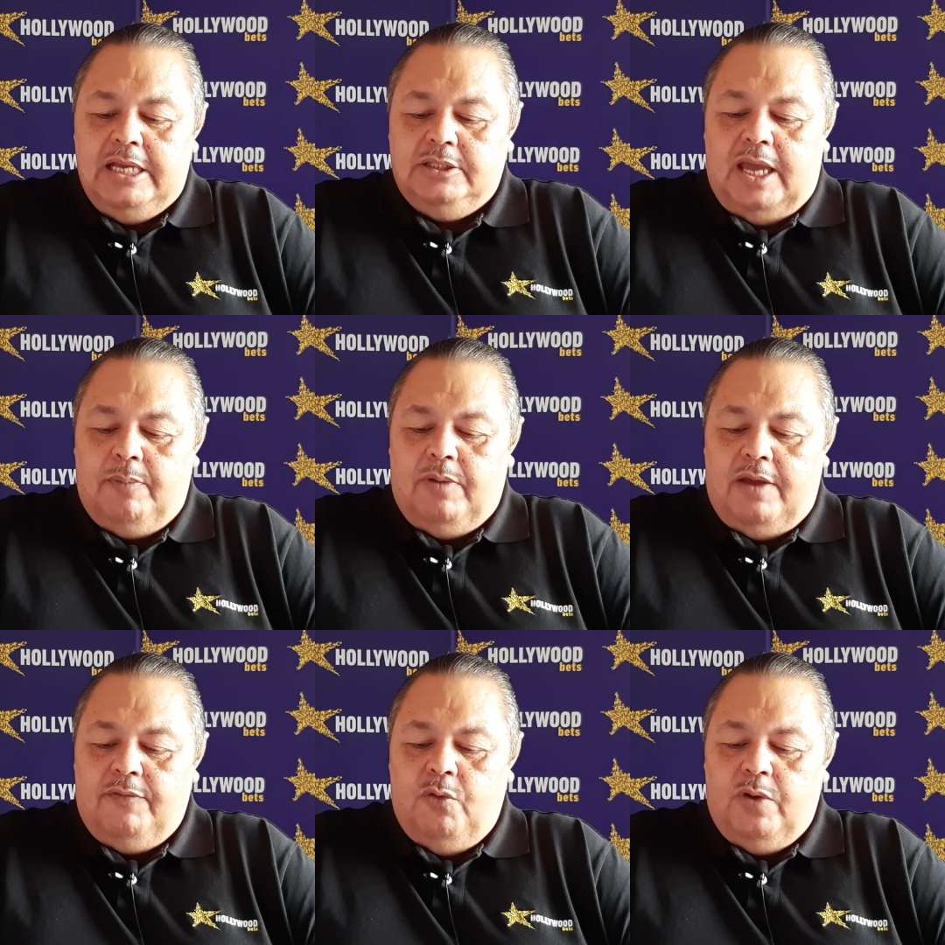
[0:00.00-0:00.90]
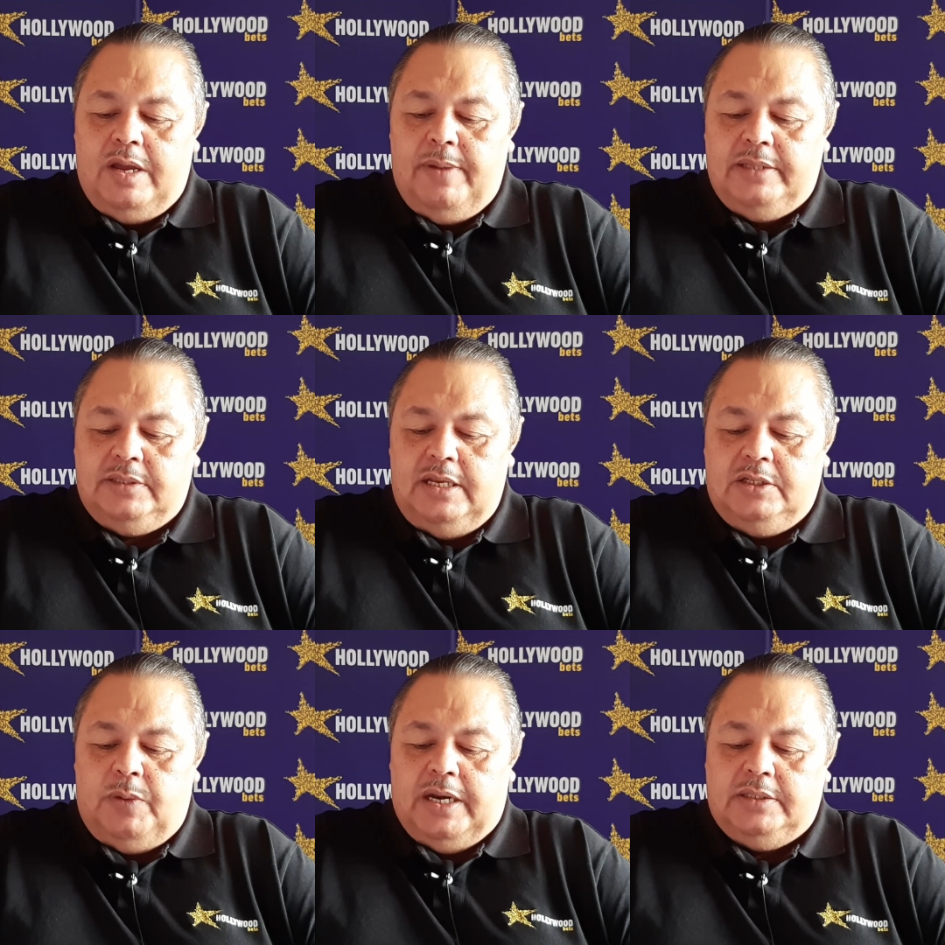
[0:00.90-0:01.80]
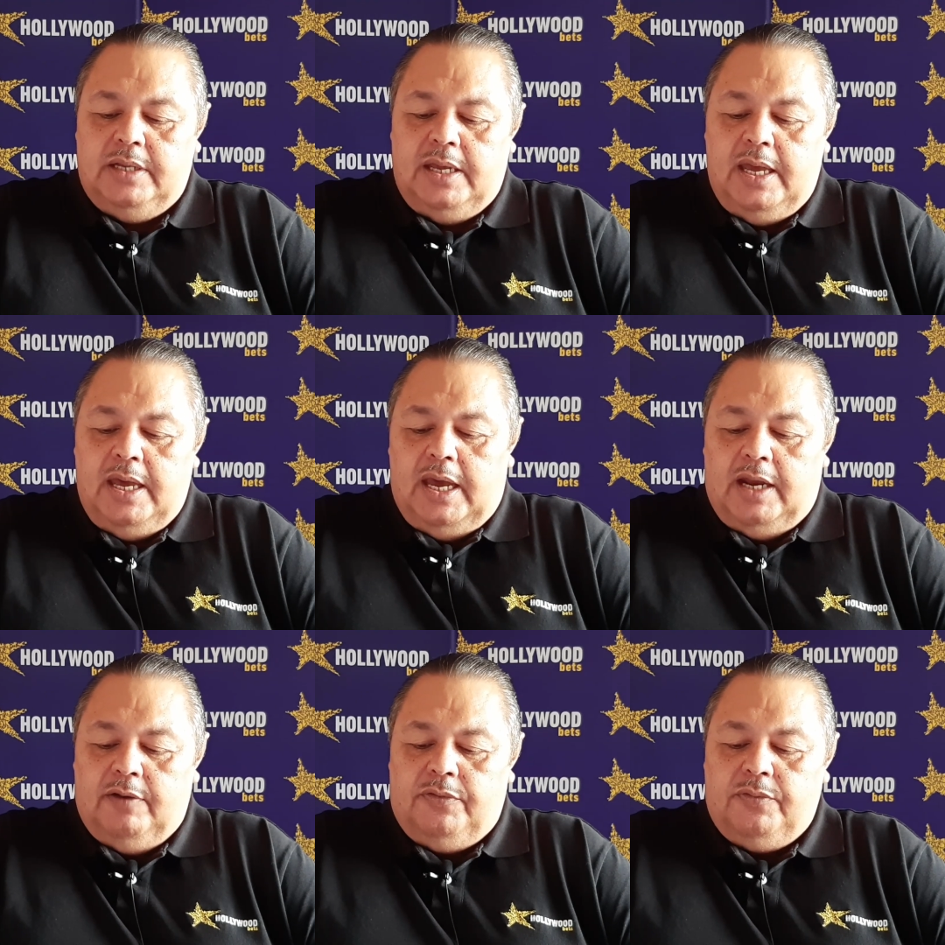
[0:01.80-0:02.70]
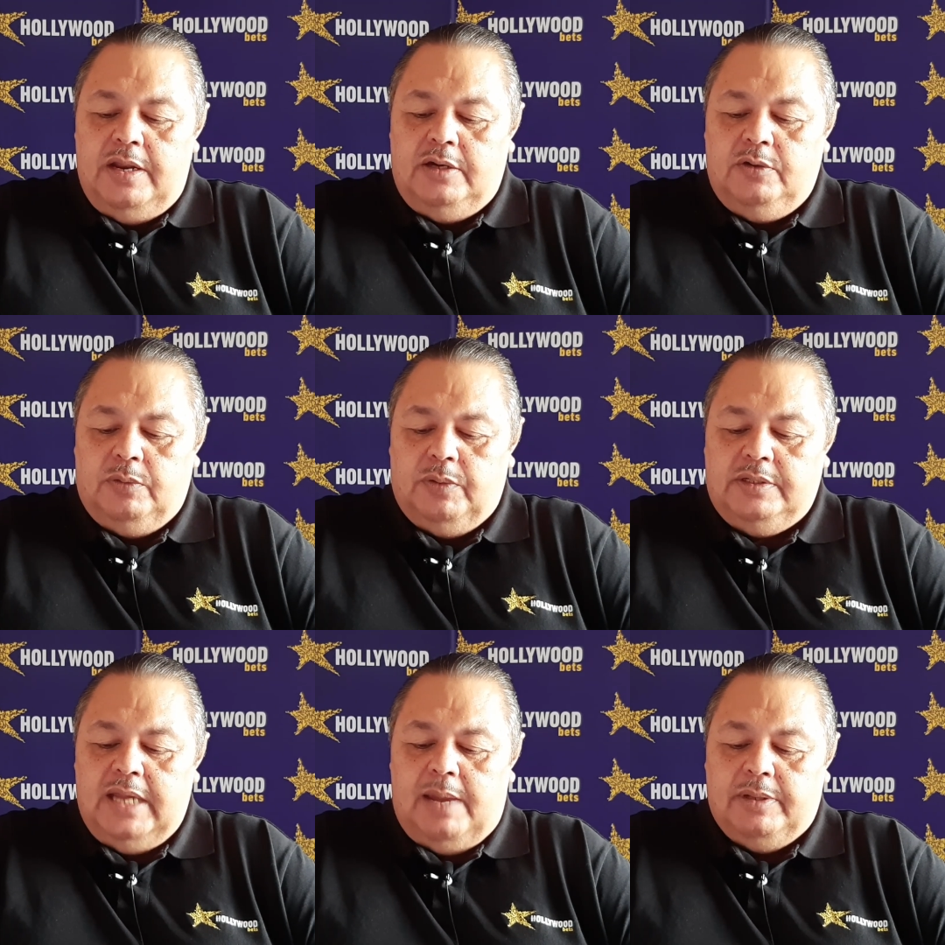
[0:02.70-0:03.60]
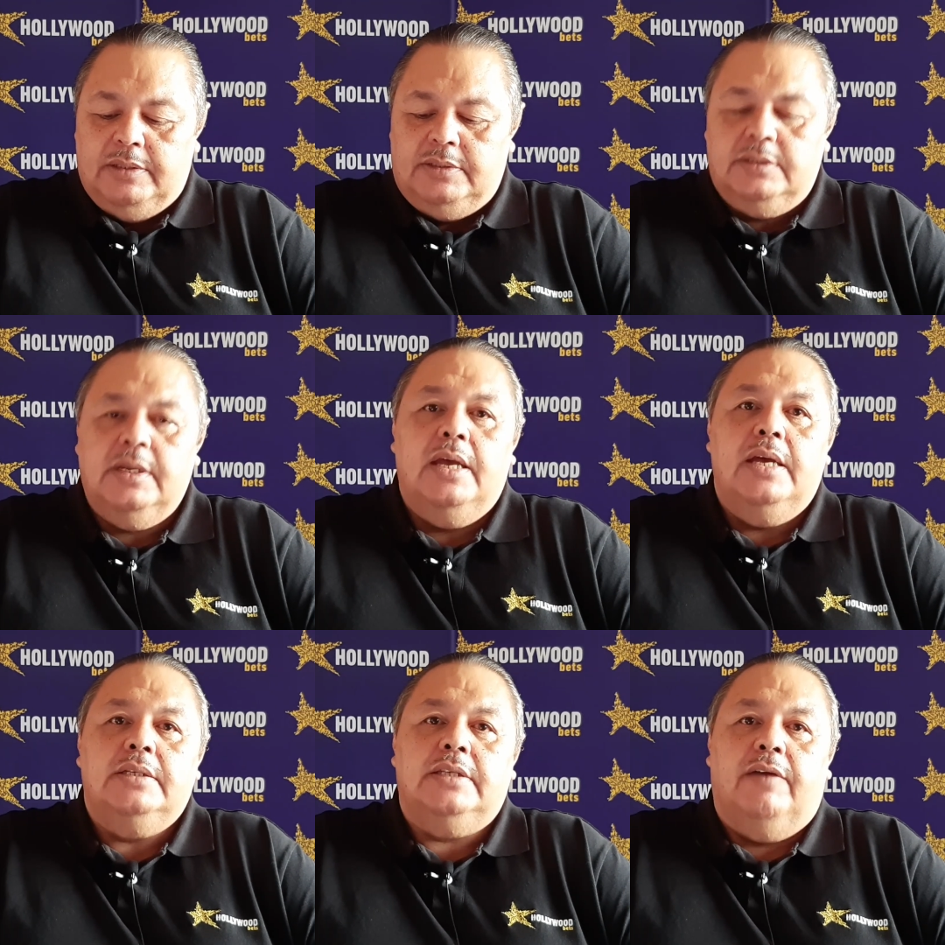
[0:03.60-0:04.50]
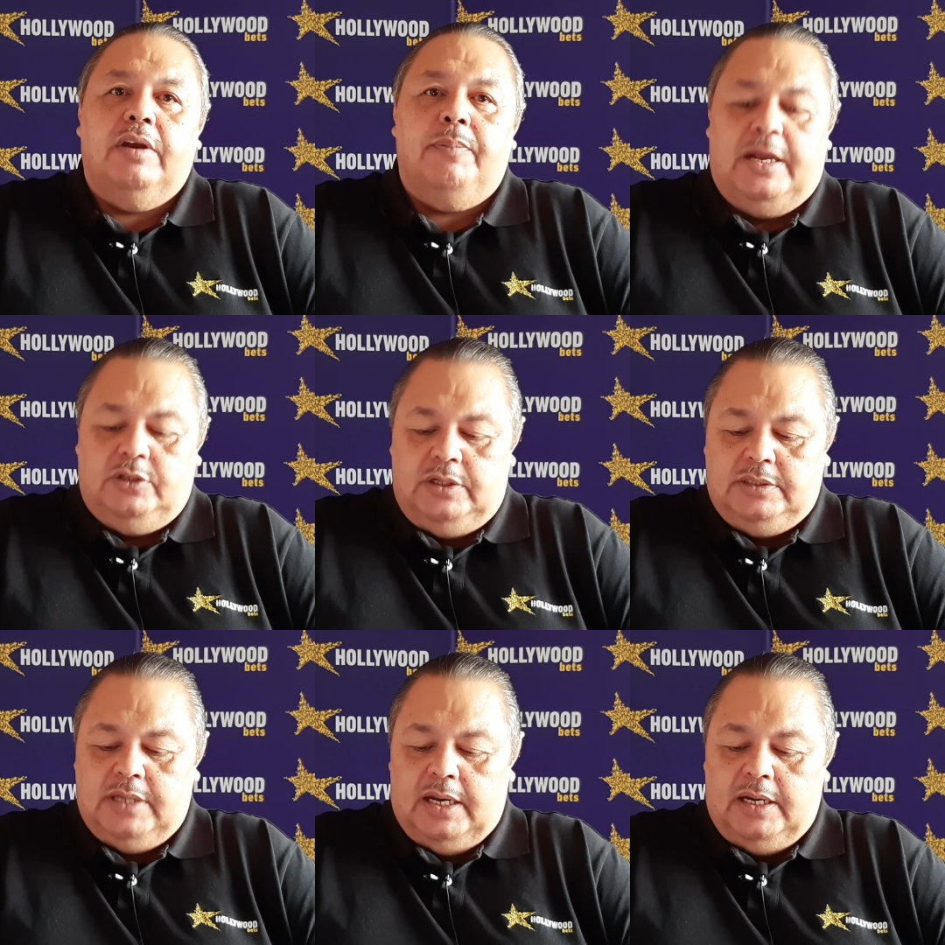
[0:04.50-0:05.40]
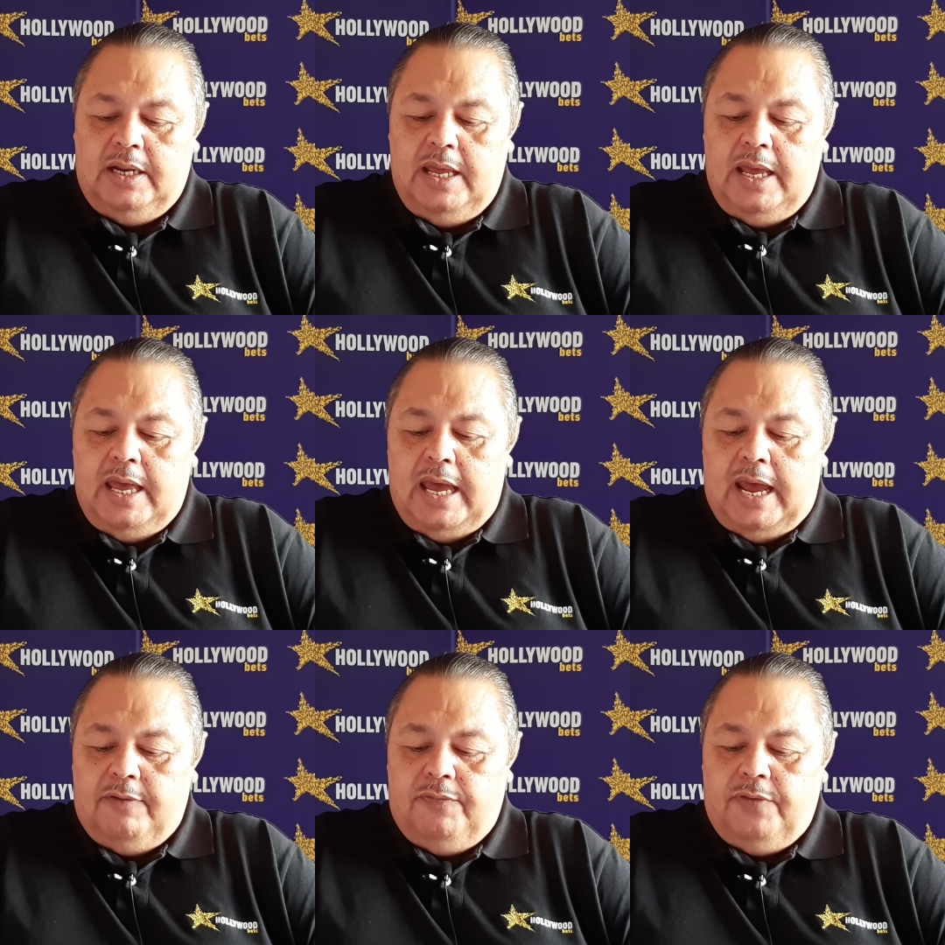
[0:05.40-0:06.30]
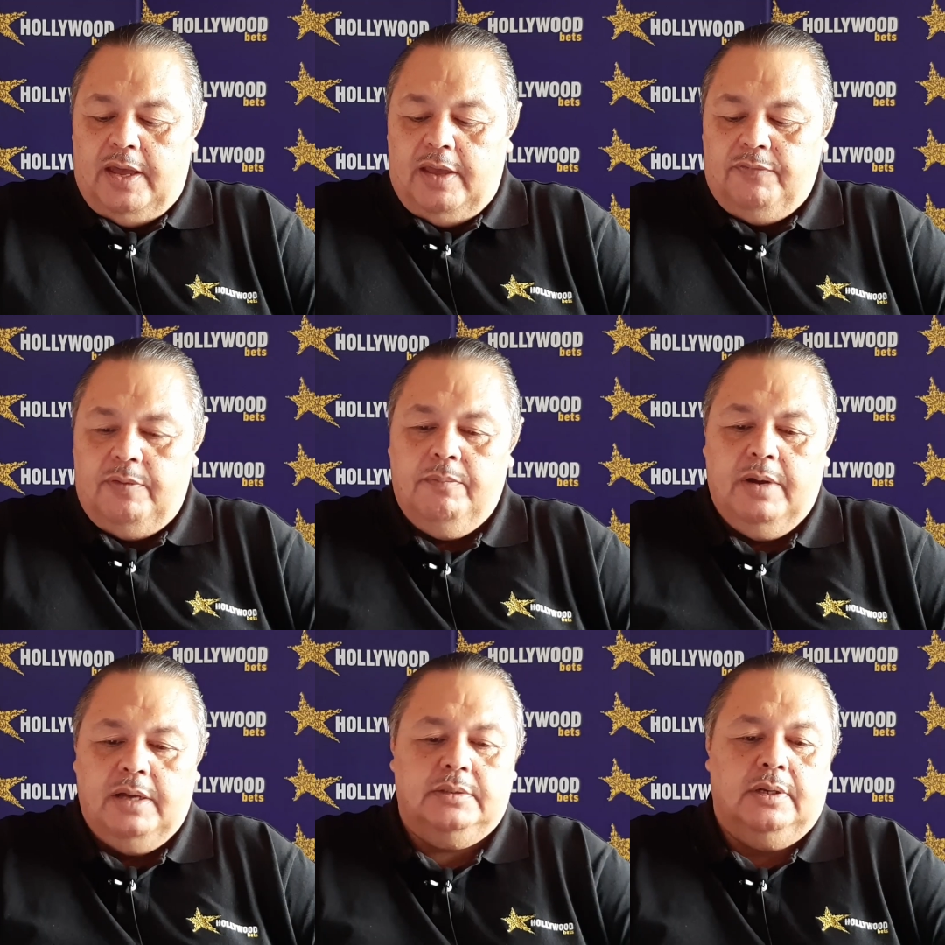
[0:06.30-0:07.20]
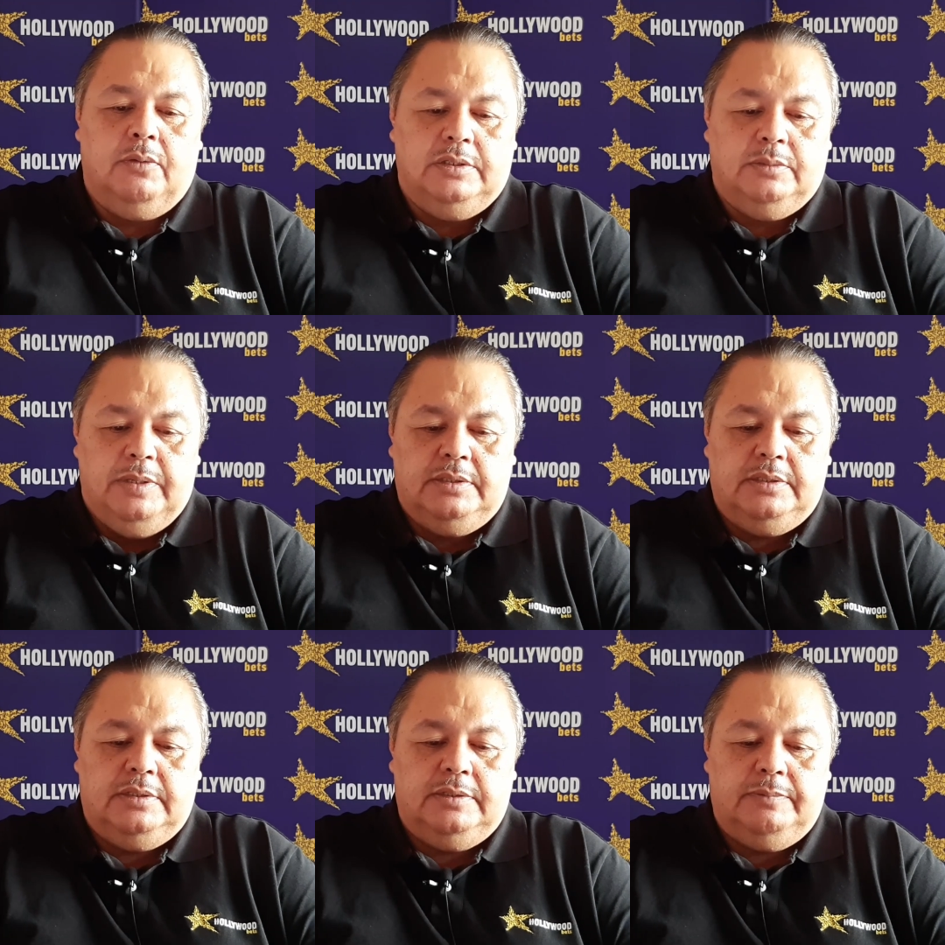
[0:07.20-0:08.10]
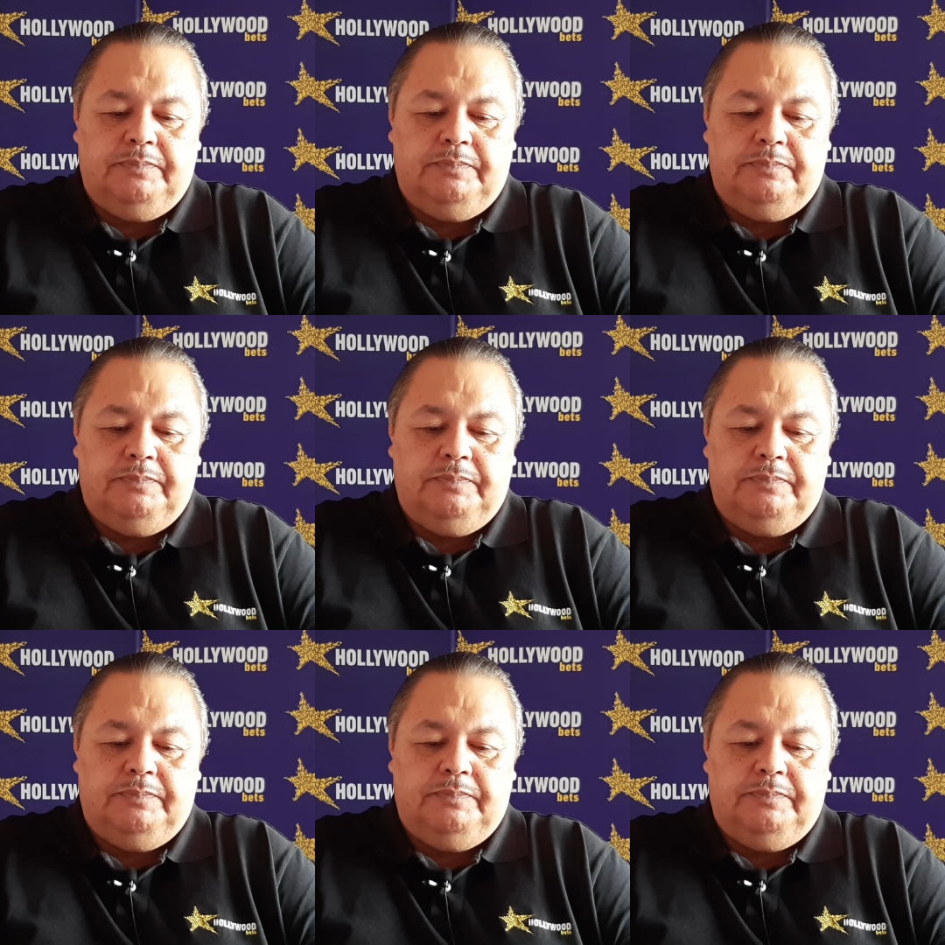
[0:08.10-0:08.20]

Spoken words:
So I'm going 4 Kamensky to win it, ahead of 3 Do It With Diamonds, 7 Apache Sun, and 5 Master Christmas.